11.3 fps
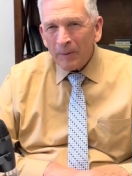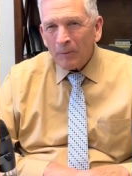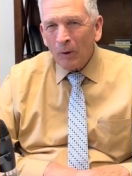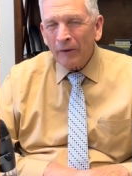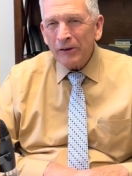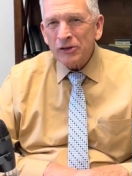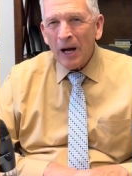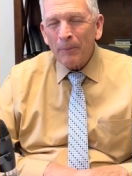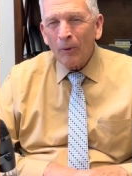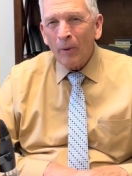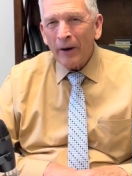Well, this
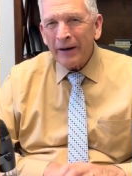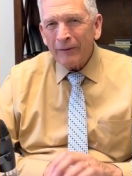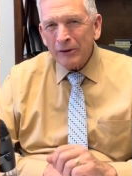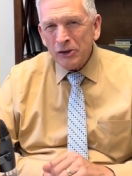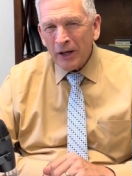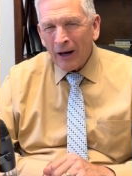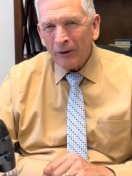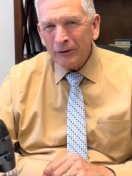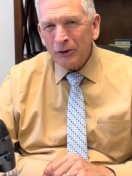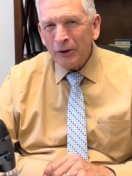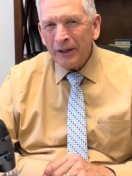couple wanted to have a child
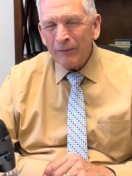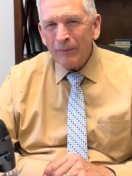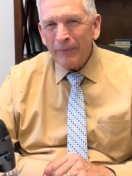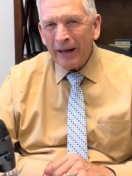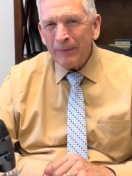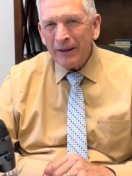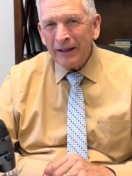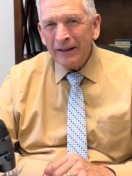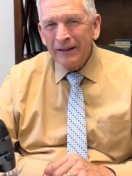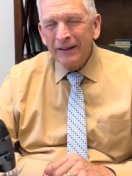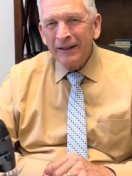and couldn't have a
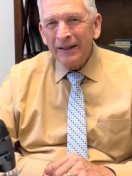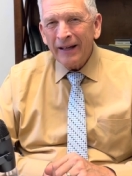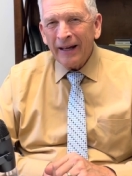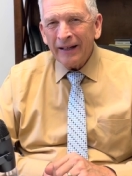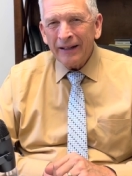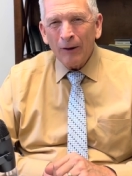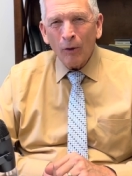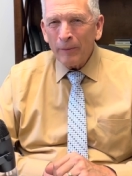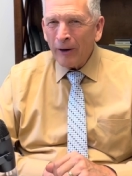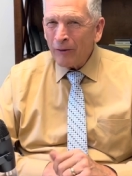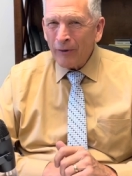baby, and they
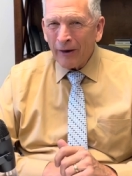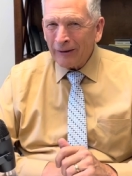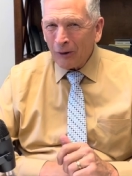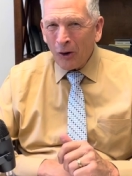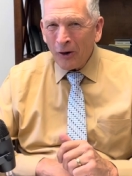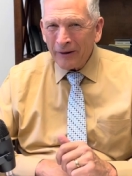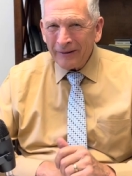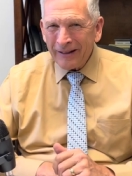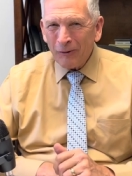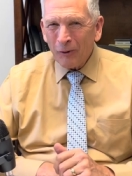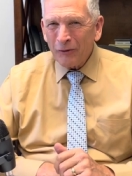weren't married very long.
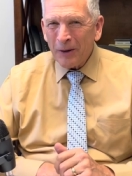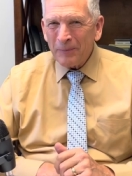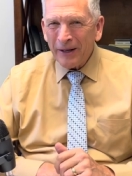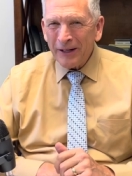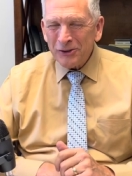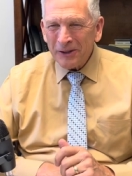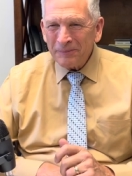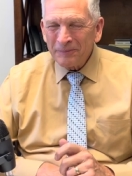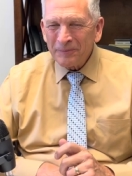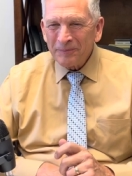They weren't very patient.